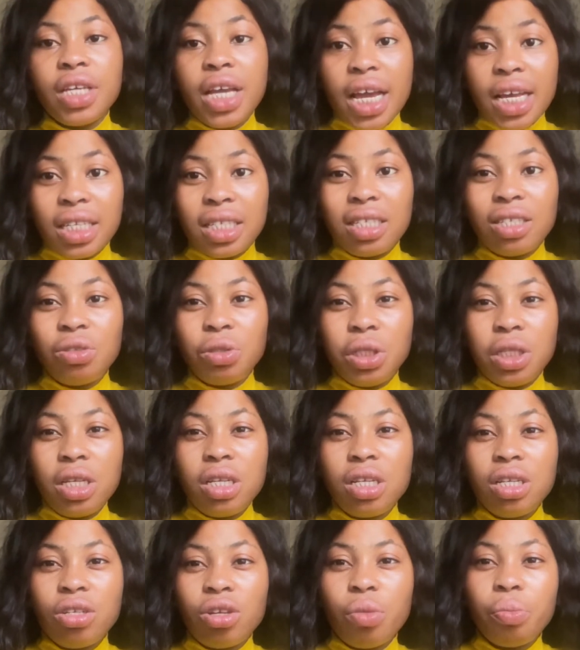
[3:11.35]
Yes, you still
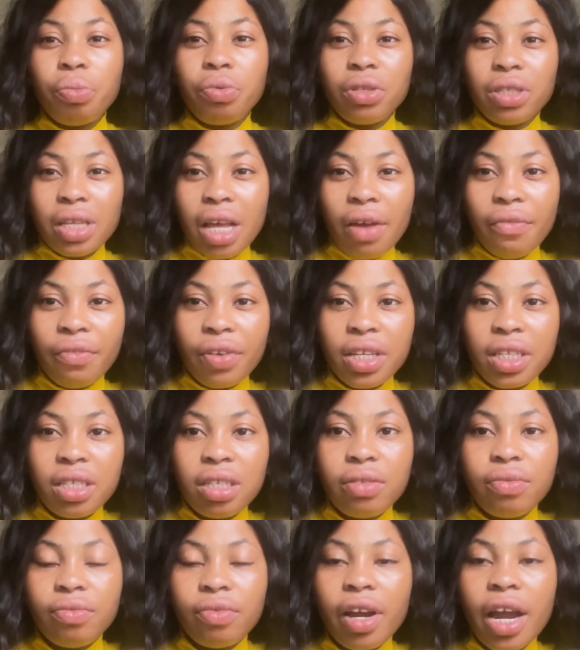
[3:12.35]
need your
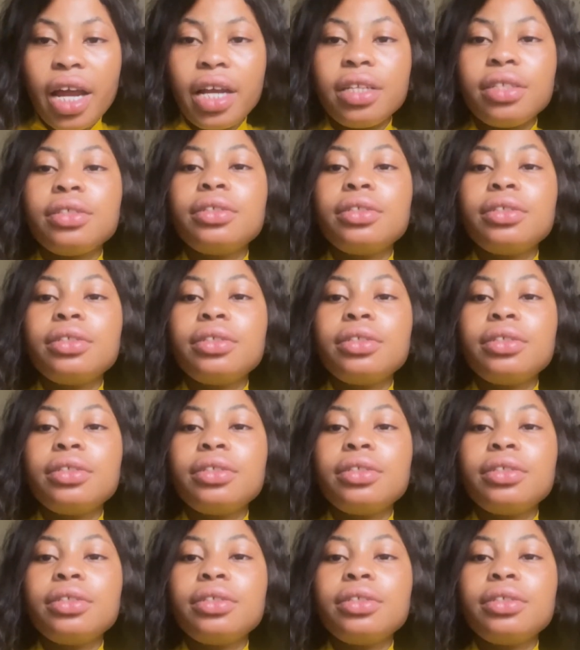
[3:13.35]
preservative, right?